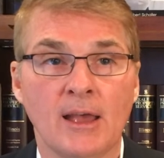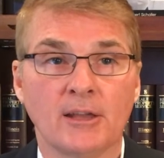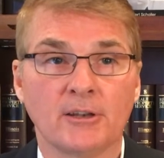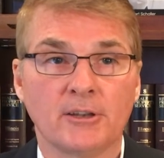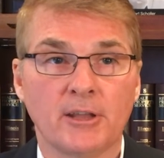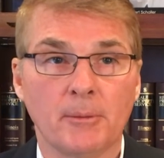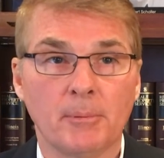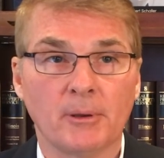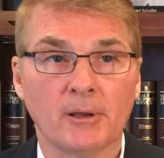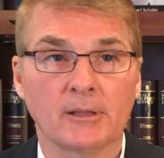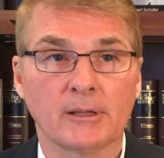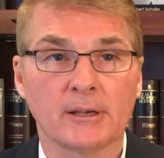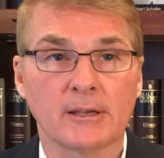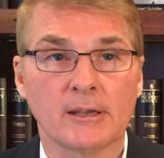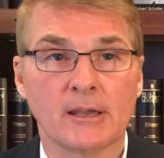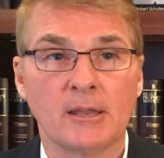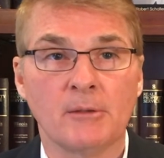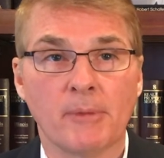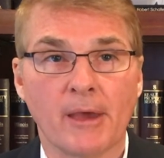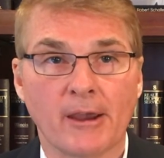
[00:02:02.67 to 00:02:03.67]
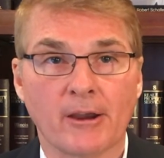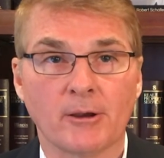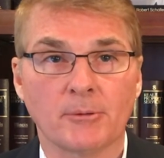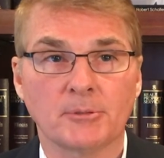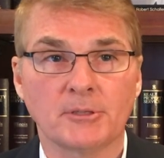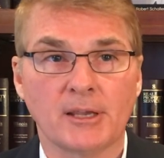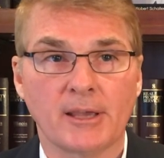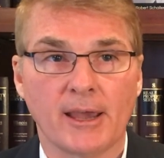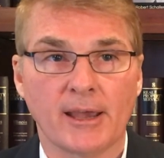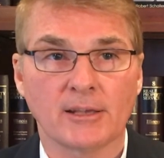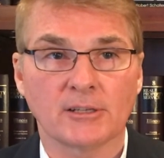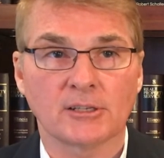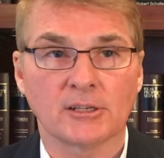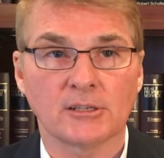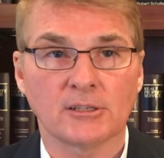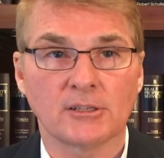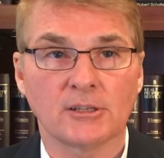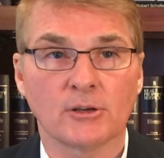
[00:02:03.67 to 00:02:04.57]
Typically, in bankruptcy cases,